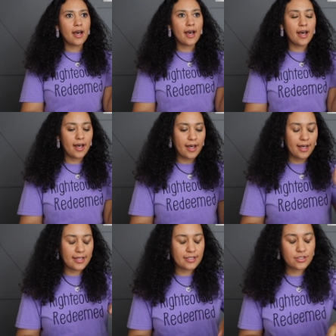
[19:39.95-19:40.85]
a
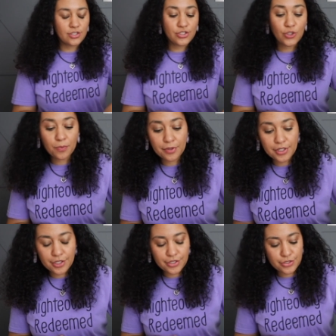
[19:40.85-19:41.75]
uh,
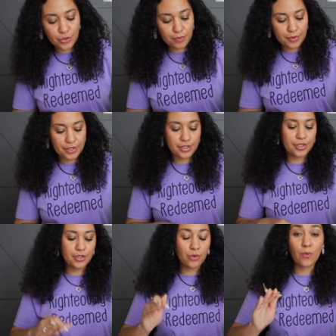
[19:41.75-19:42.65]
super,
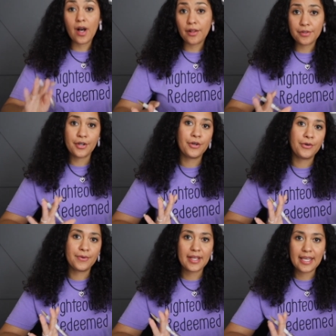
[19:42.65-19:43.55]
super well
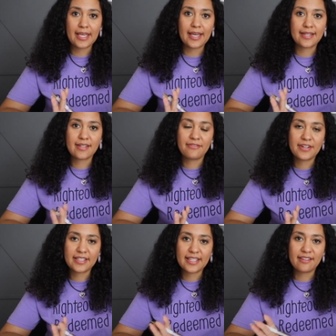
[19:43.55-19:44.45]
known and
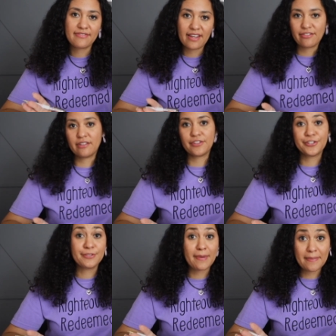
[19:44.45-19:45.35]
definitely favorite
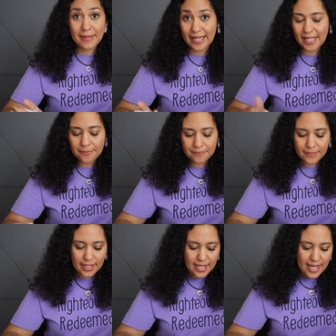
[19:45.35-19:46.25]
verse by many.
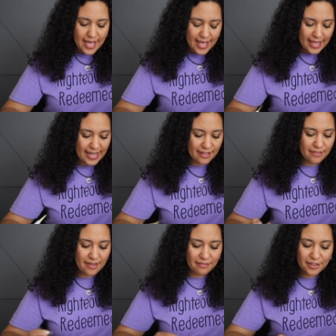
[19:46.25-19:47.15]
And if
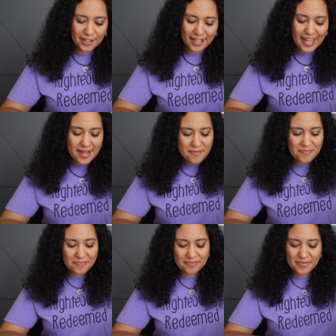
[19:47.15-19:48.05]
you've never heard it,
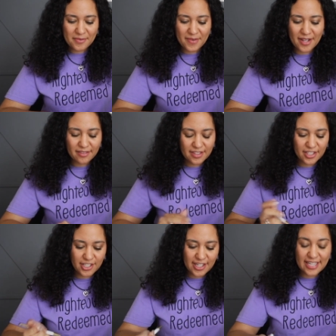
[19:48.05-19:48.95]
well,
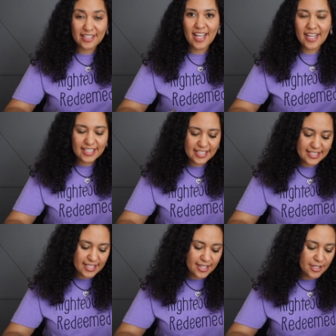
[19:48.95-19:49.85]
you're in luck.
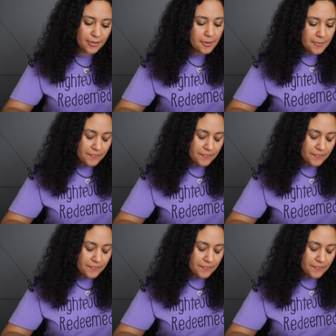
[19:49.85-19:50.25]
So